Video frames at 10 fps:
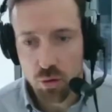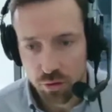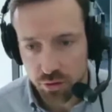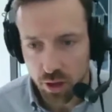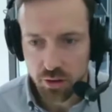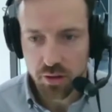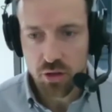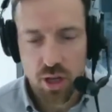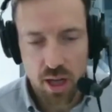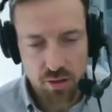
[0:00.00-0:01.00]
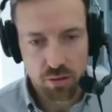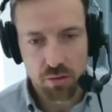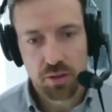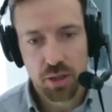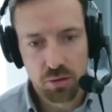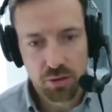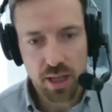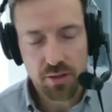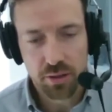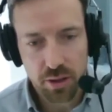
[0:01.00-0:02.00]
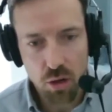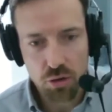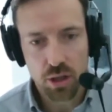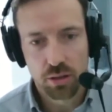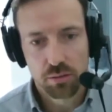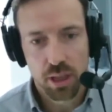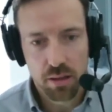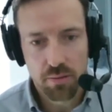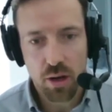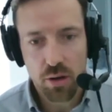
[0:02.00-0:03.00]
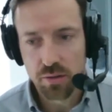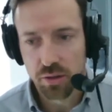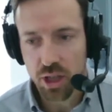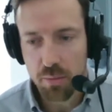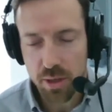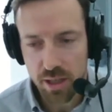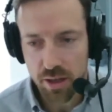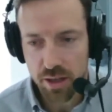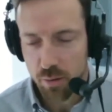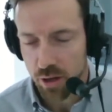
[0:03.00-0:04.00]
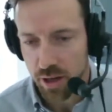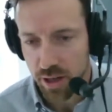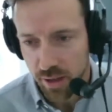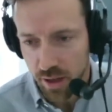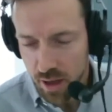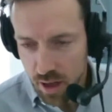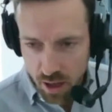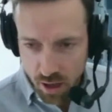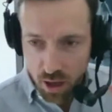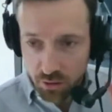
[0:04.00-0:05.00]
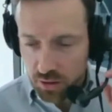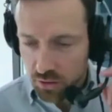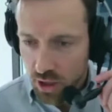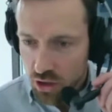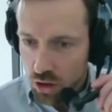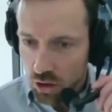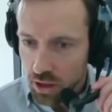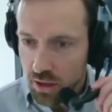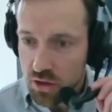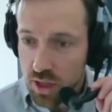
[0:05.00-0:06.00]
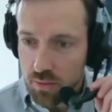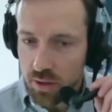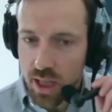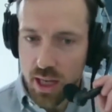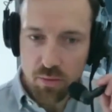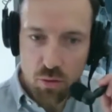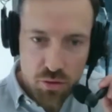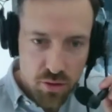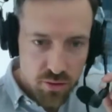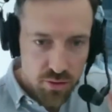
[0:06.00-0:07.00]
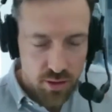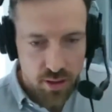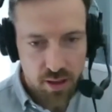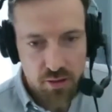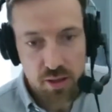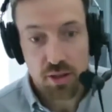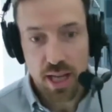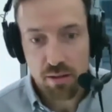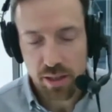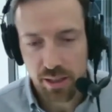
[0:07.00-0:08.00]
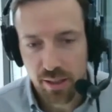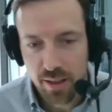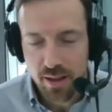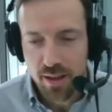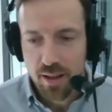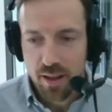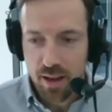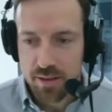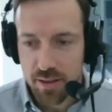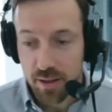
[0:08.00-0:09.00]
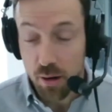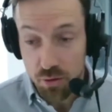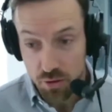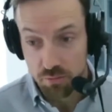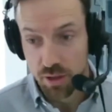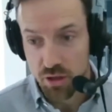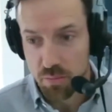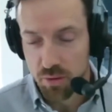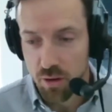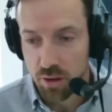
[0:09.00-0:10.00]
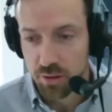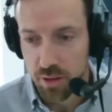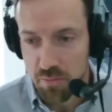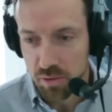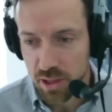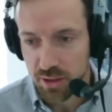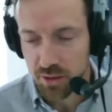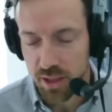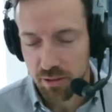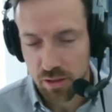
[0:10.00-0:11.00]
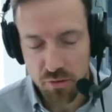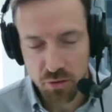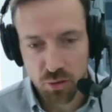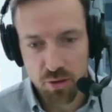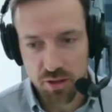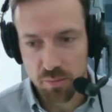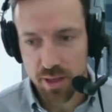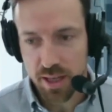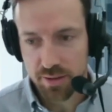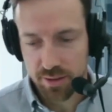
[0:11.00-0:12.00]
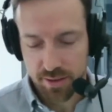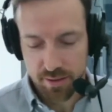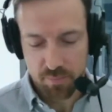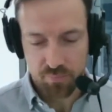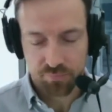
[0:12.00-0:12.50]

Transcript: goes to the shared sort of skill sets, the culture, and the values of the company. I know when I hosted a session earlier this year for the Air Force's centenary, and I was just really surprised and pleased to hear a lot of stories about the